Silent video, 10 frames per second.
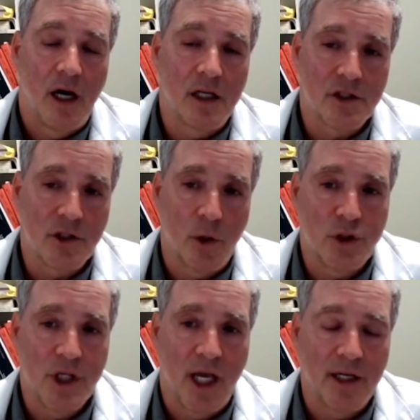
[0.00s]

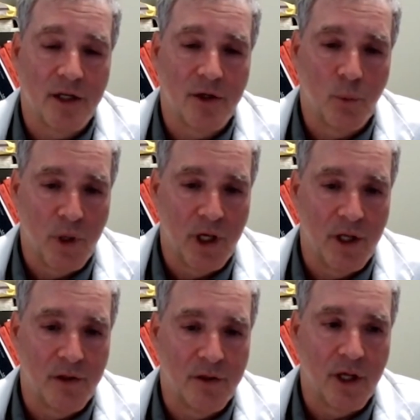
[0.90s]
associated
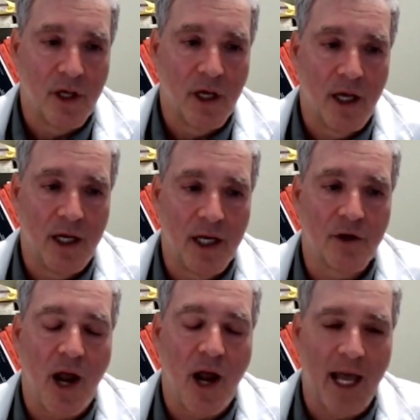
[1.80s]
with an
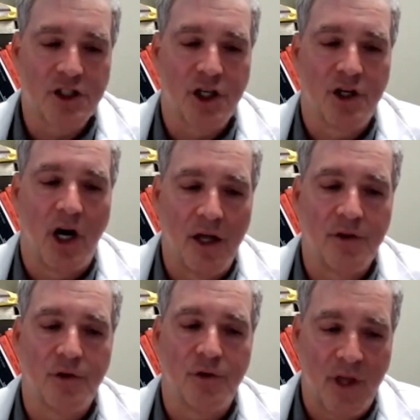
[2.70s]
interaction
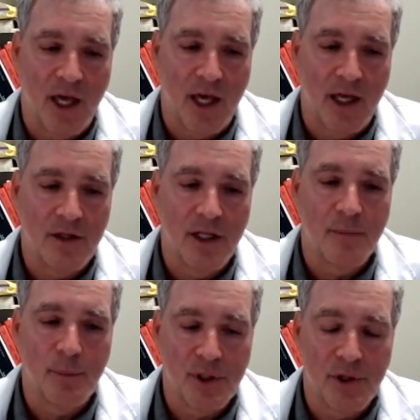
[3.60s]
other than the
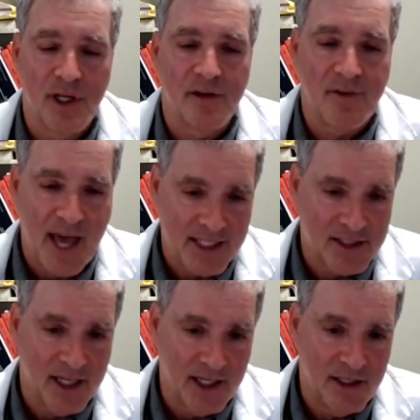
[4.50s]
ability to
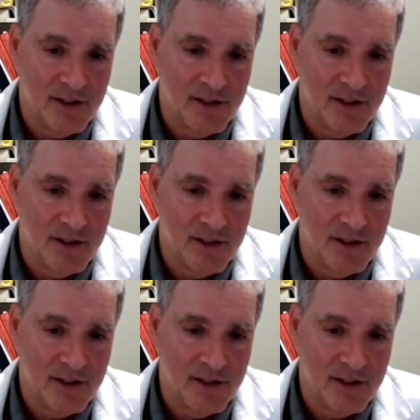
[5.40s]
vaccinate.